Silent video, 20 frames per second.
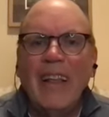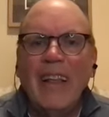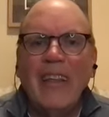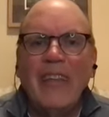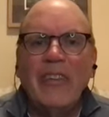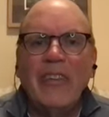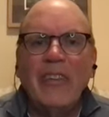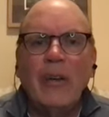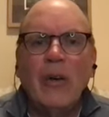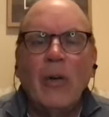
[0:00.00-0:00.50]

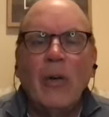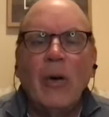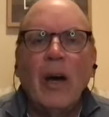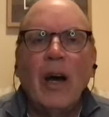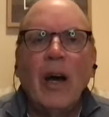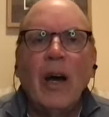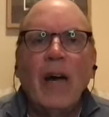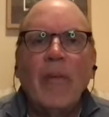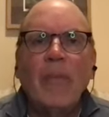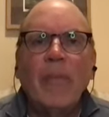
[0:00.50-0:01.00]
so
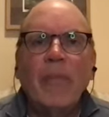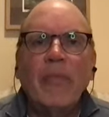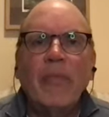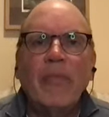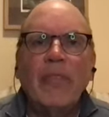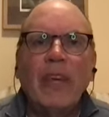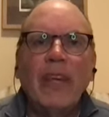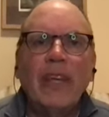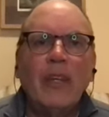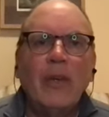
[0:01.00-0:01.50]
um,
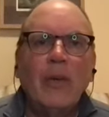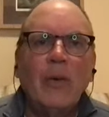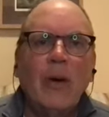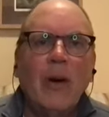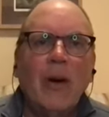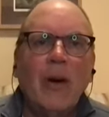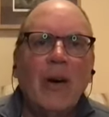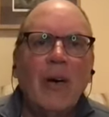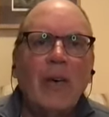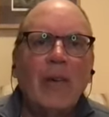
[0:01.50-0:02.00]
thank you
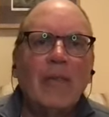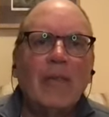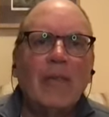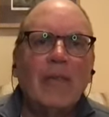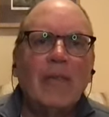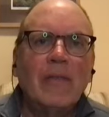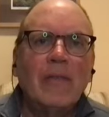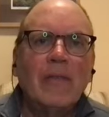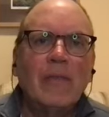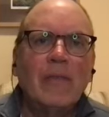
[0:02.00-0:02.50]
all
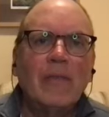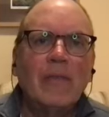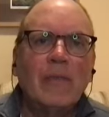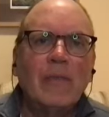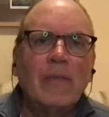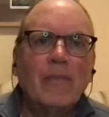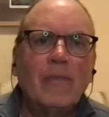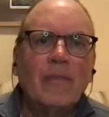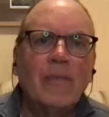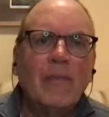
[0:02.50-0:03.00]

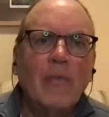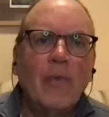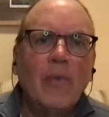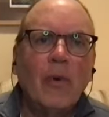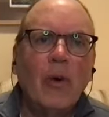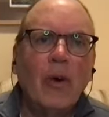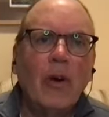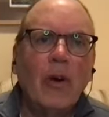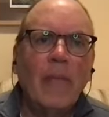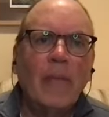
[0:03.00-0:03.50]

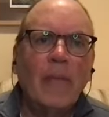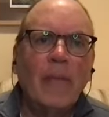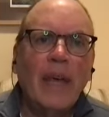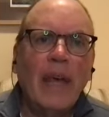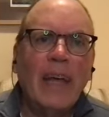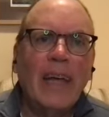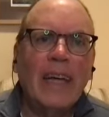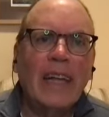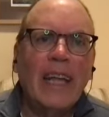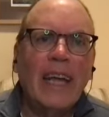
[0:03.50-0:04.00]
for
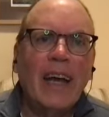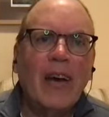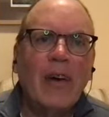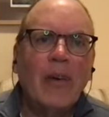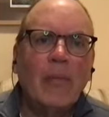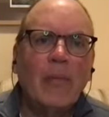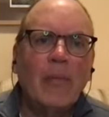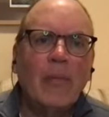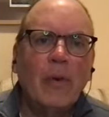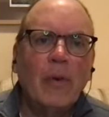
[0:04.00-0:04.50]
hanging out
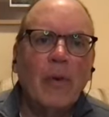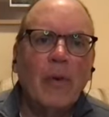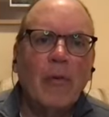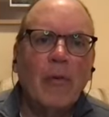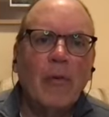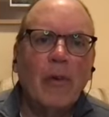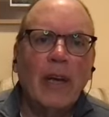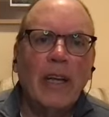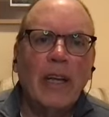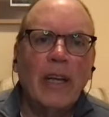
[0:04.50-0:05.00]
on a
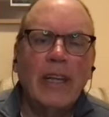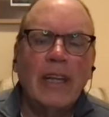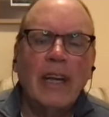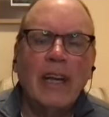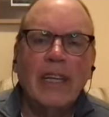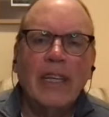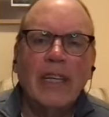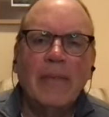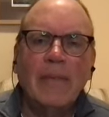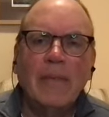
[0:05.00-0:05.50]
Friday
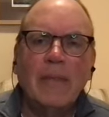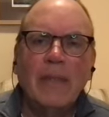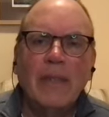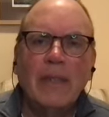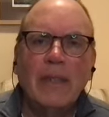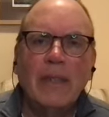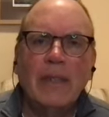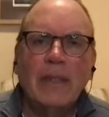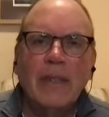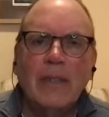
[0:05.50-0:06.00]
night.
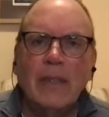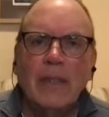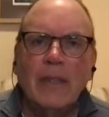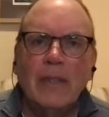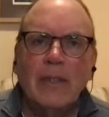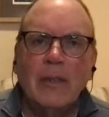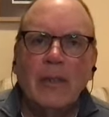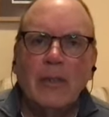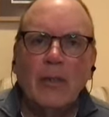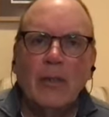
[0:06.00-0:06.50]

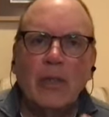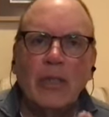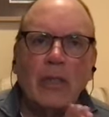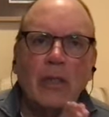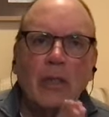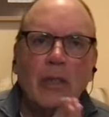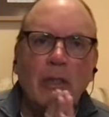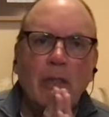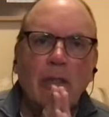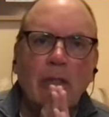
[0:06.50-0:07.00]
Don't drink or
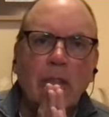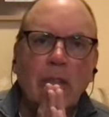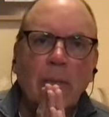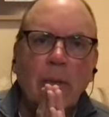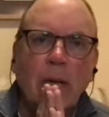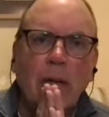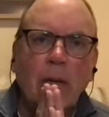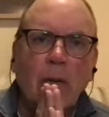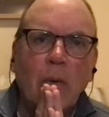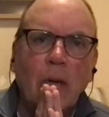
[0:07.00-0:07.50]
use no
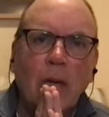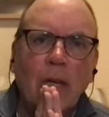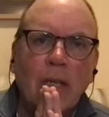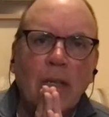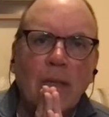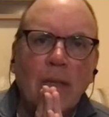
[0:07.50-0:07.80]
matter what.